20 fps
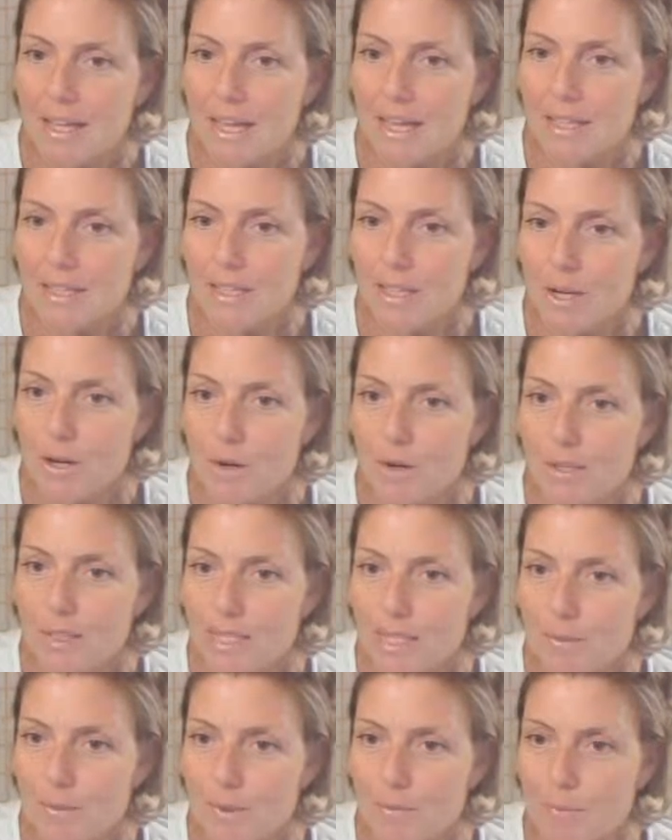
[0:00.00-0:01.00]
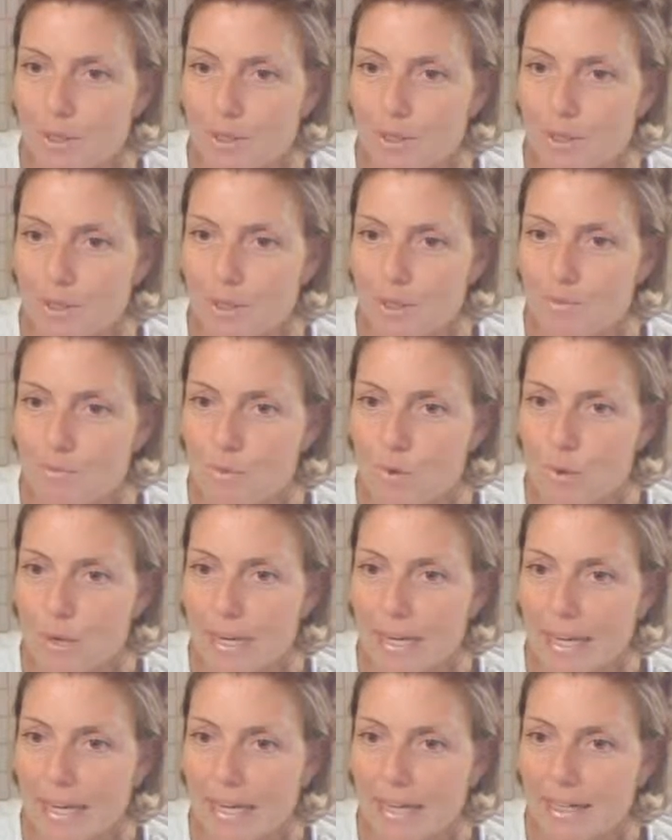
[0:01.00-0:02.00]
Hello, Elizabeth Richter. Good
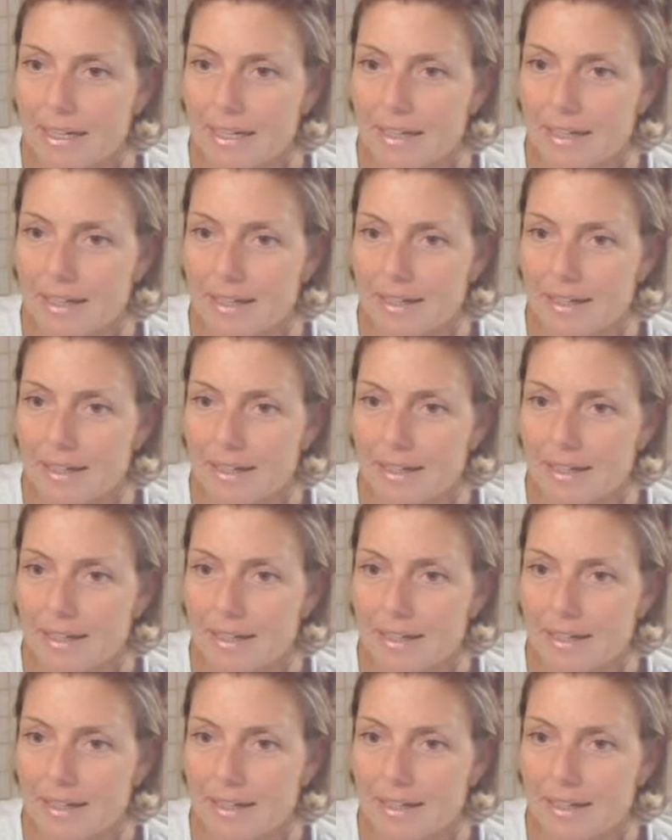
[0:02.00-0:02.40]
morning.